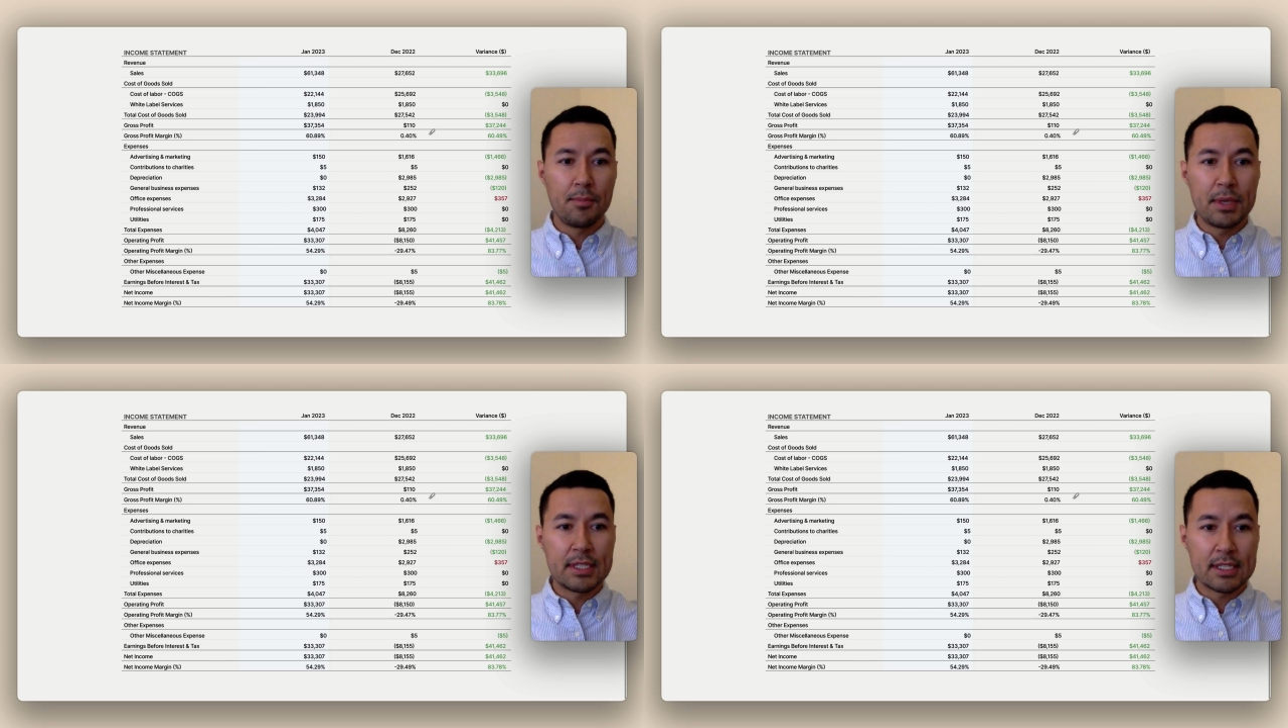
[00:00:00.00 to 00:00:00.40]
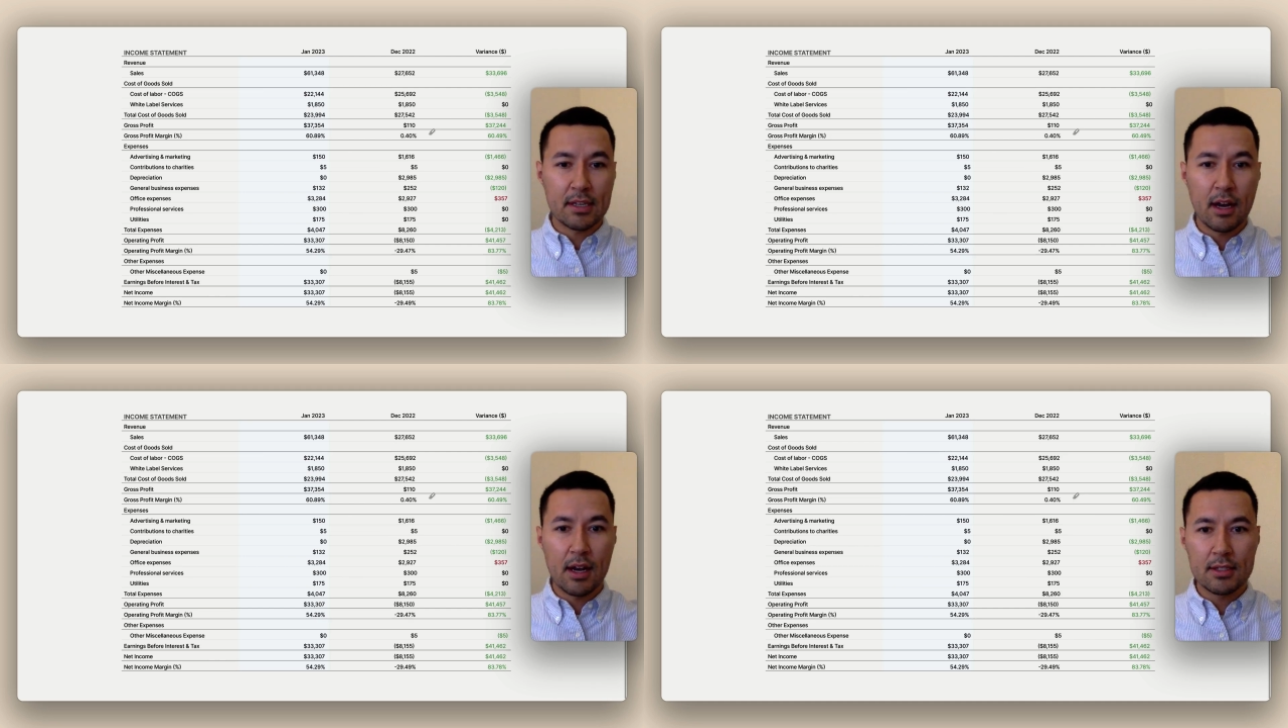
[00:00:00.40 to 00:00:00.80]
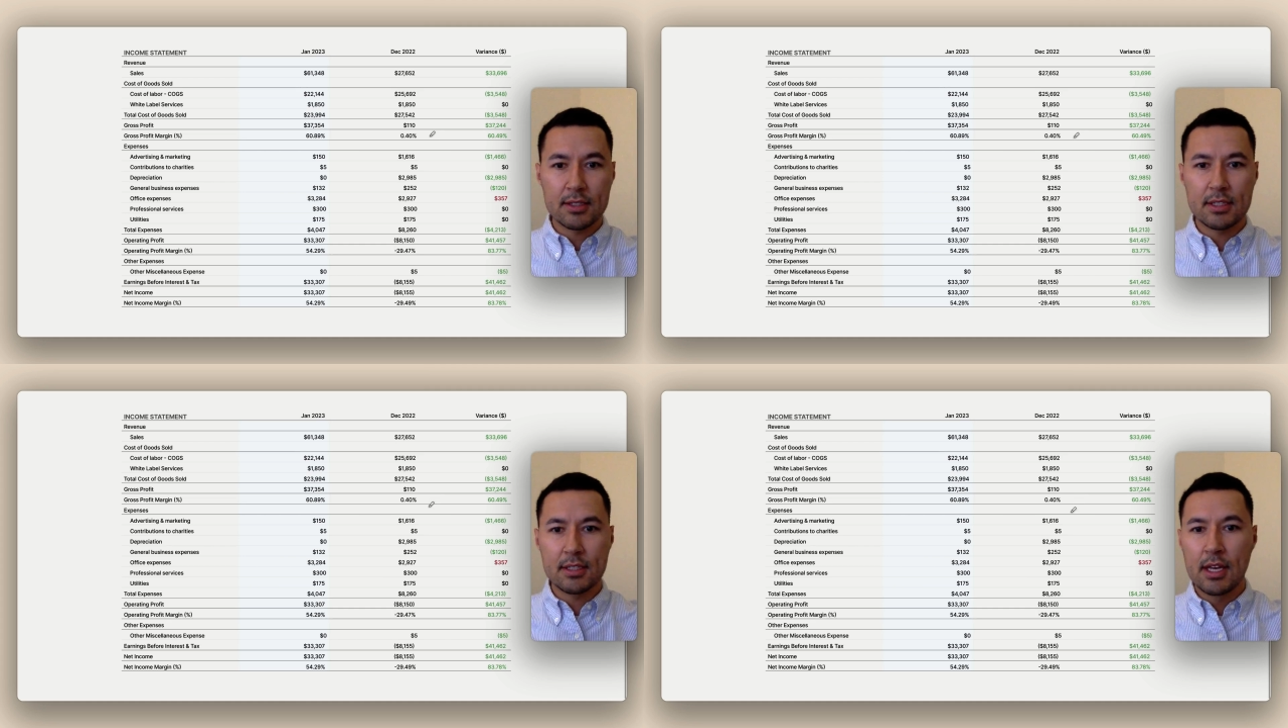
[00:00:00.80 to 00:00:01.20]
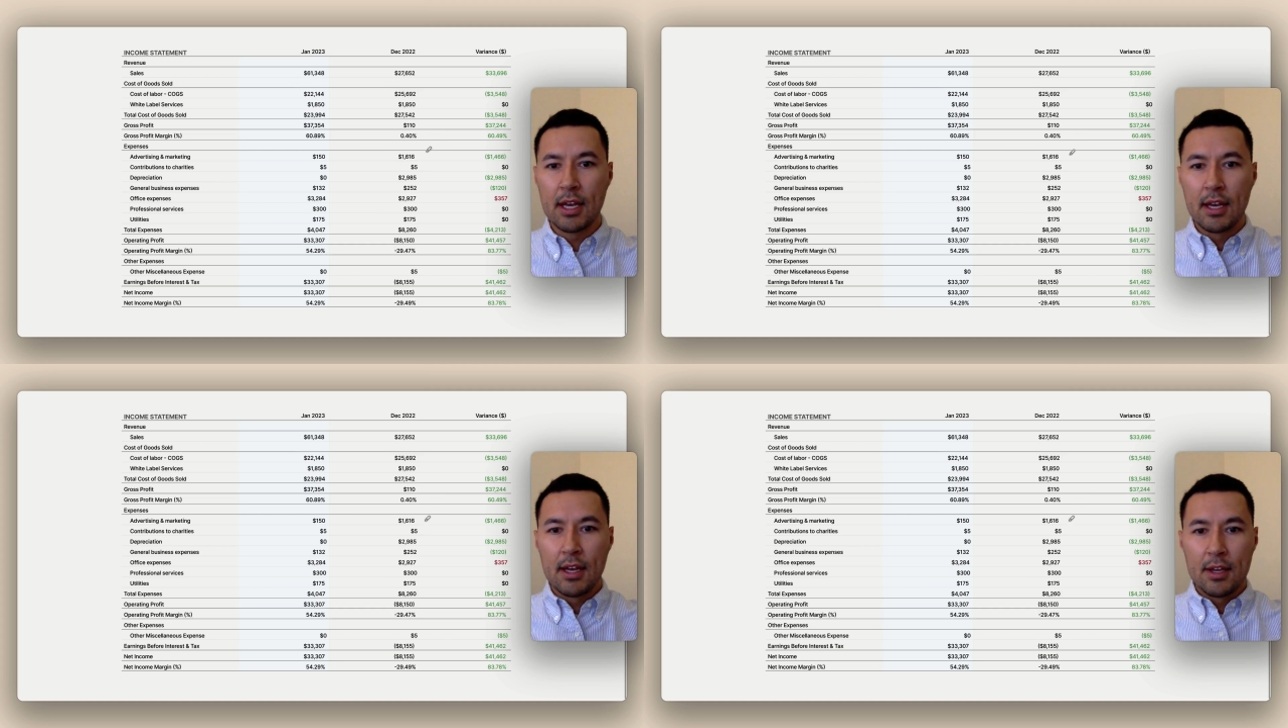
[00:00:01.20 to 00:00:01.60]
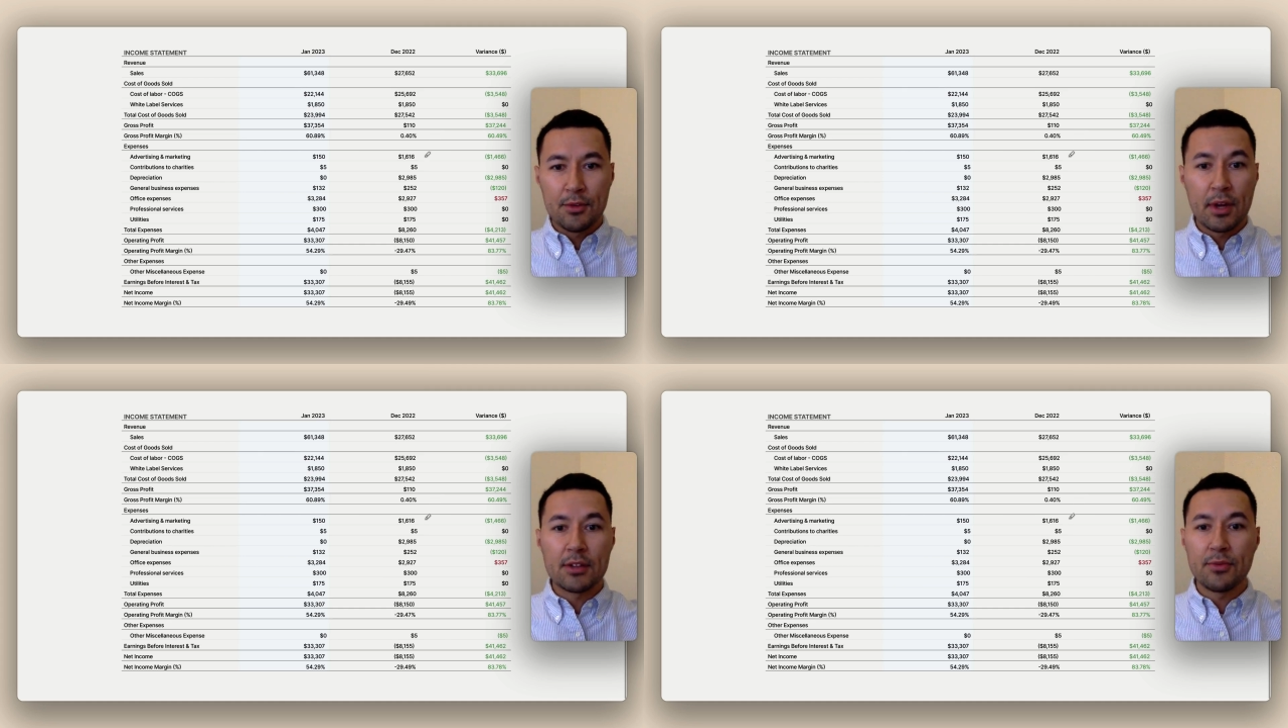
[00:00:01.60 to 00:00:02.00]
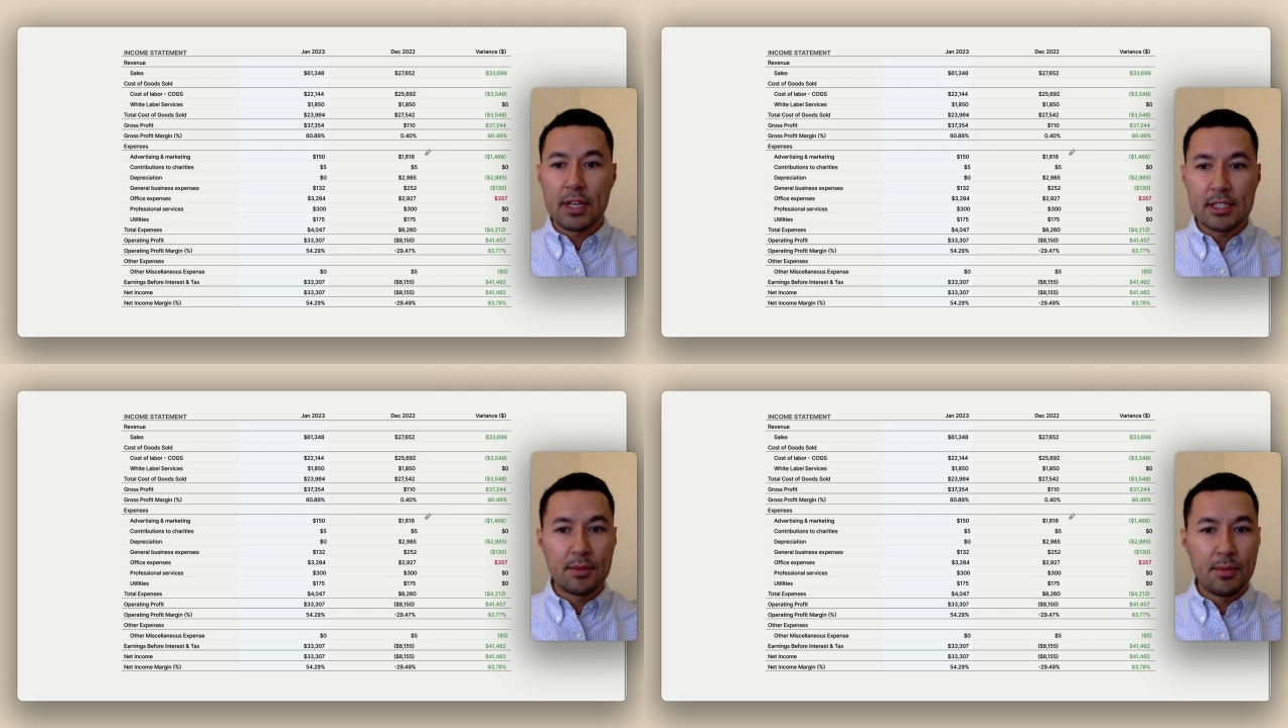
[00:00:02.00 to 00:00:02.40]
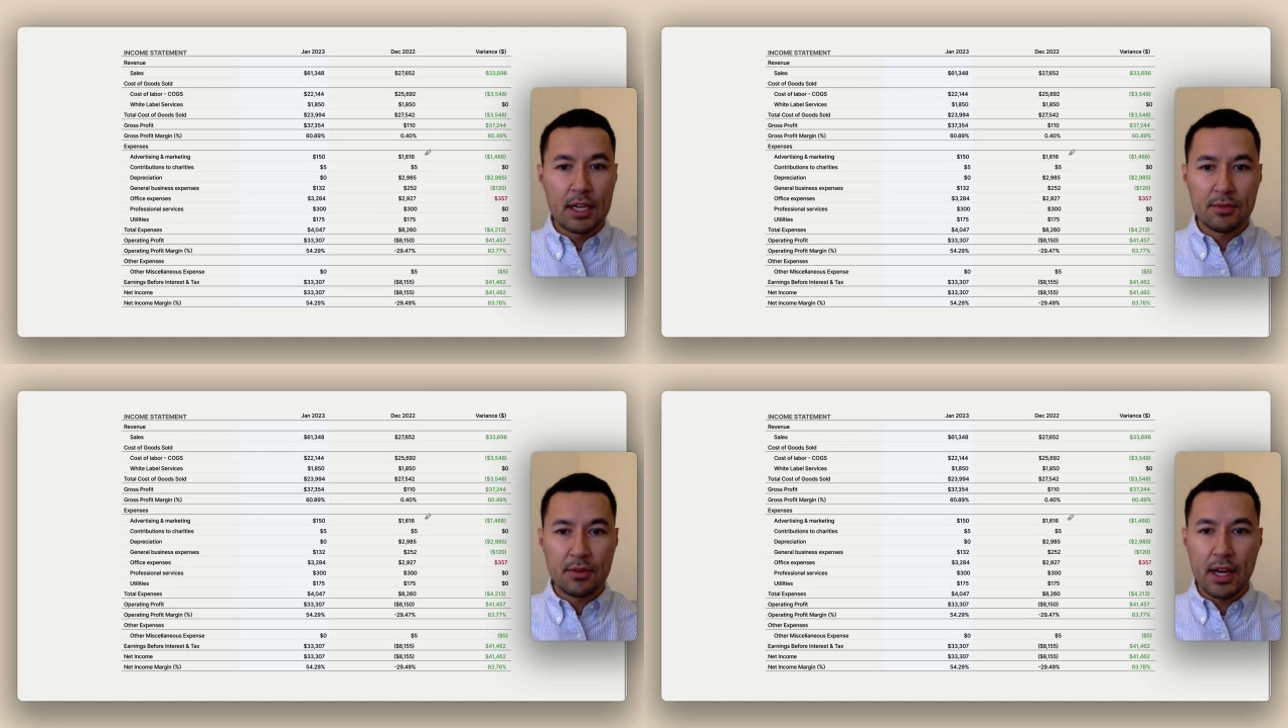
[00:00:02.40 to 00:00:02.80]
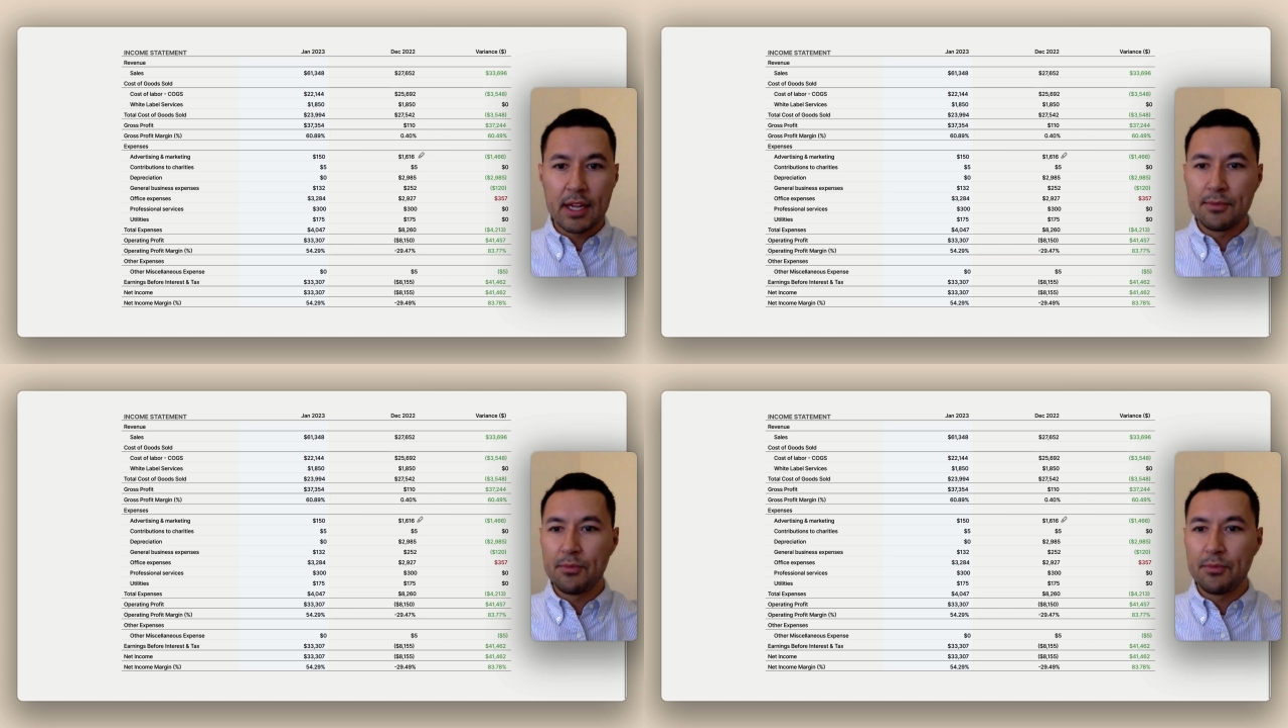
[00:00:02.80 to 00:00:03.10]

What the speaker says: business costs throughout the rest of the month, right?